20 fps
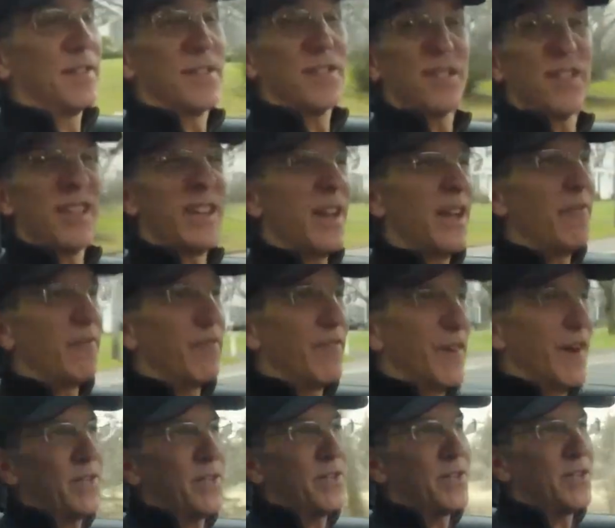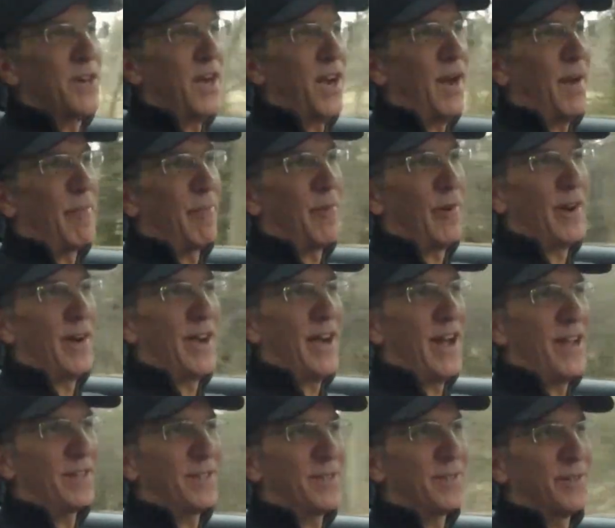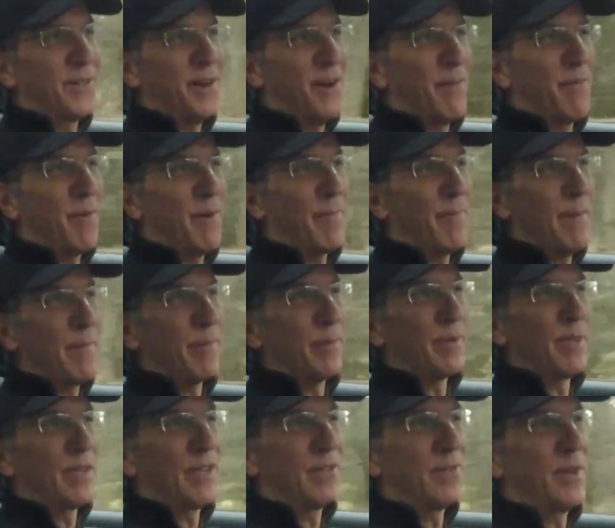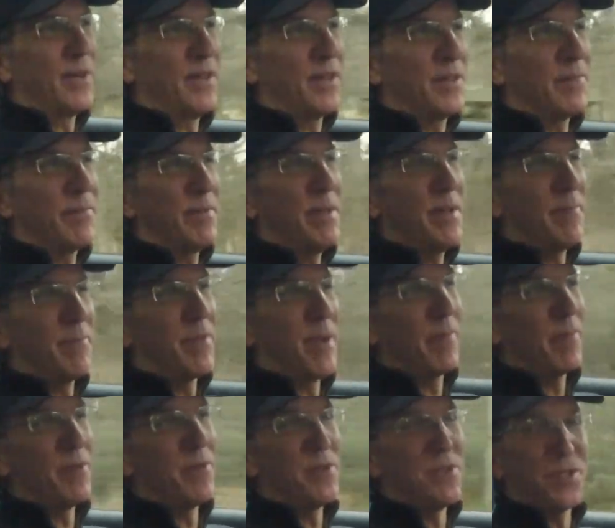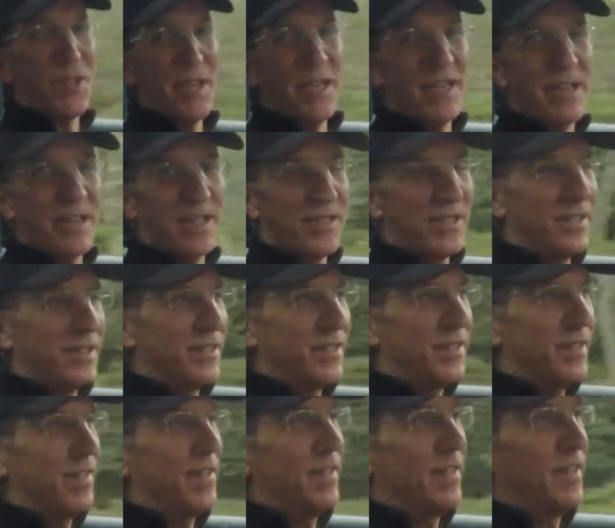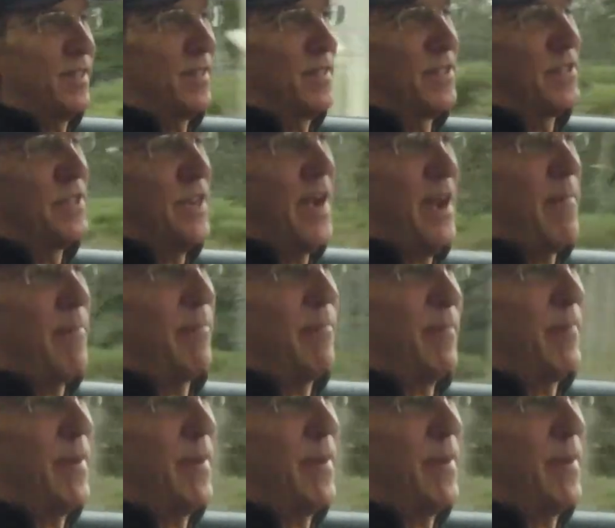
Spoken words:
This is I pointed it out to a number of people, including the BMW Genius chap